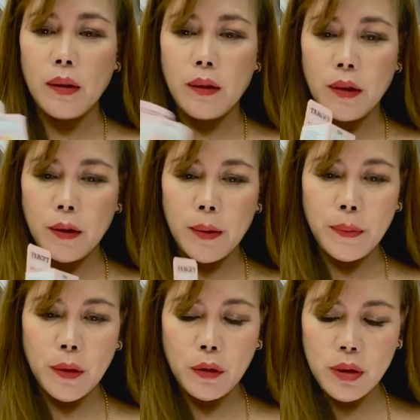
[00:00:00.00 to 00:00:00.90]

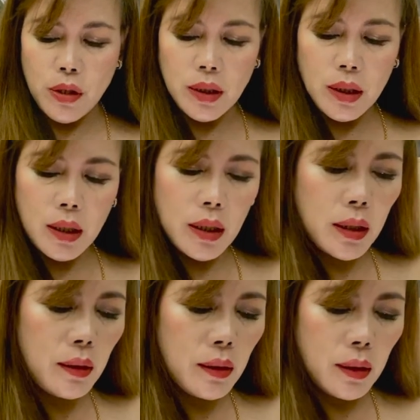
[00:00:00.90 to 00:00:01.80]

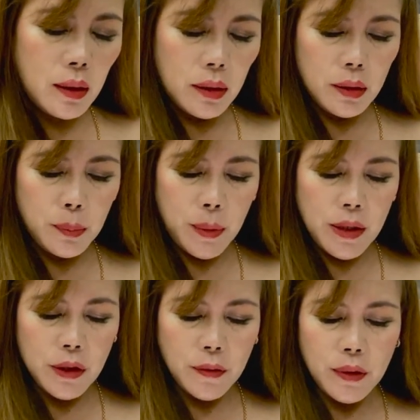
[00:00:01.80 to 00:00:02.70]
Originally, the
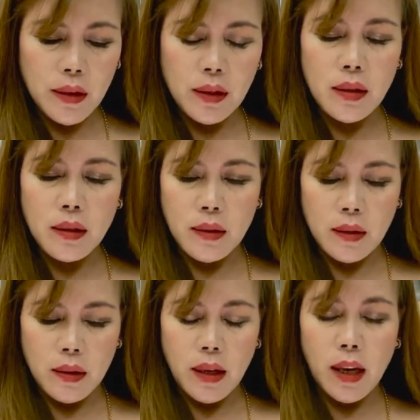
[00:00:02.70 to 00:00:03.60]
price of this is
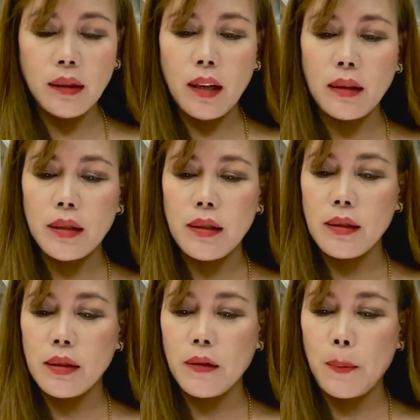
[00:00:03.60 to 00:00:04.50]

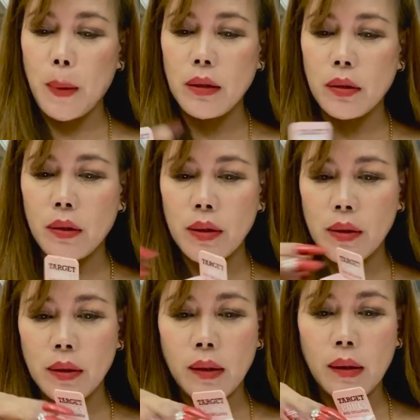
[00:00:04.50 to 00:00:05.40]
860
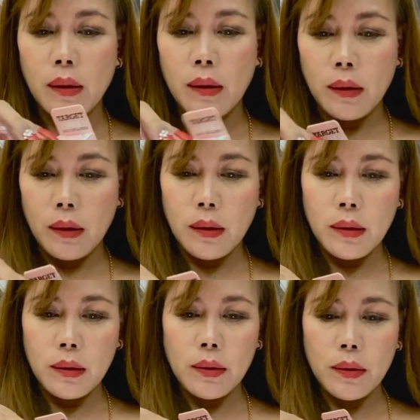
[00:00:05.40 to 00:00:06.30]
pesos,
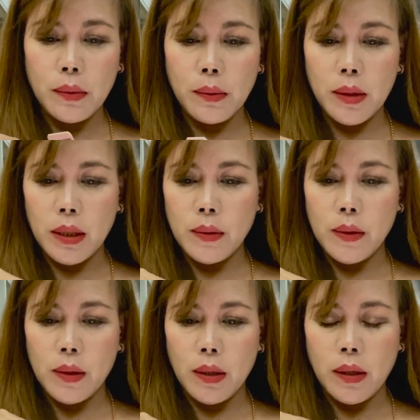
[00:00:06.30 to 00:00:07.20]
so
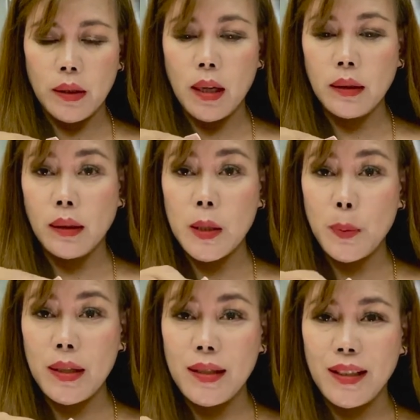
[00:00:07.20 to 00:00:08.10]
it's not
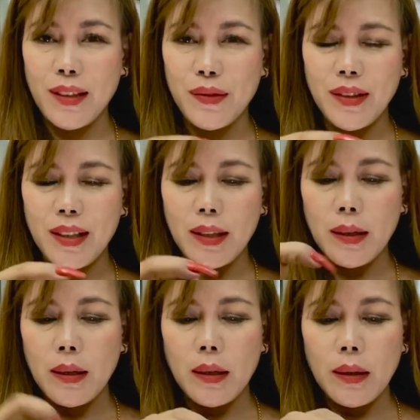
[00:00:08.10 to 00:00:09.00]
expensive.
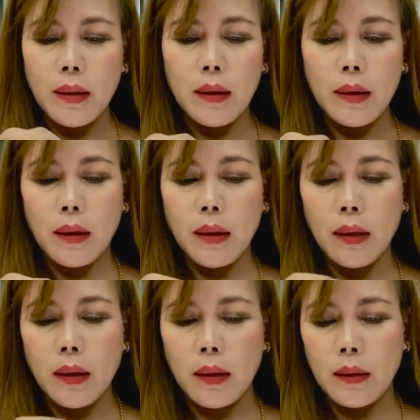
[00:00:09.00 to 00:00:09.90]

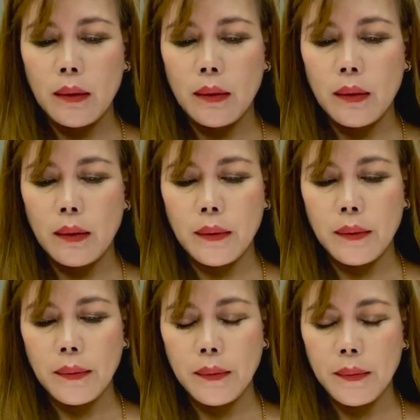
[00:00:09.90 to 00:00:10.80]
And
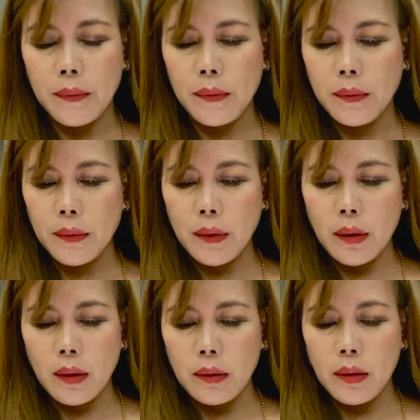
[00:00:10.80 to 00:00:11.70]

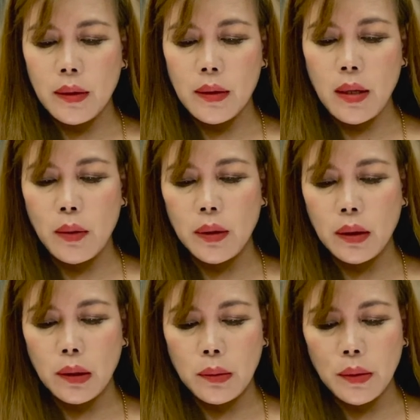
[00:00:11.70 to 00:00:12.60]
this is how
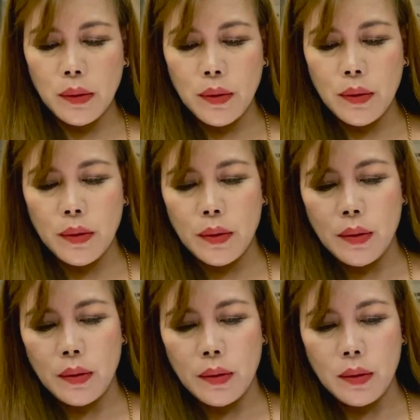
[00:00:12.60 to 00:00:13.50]
it looks,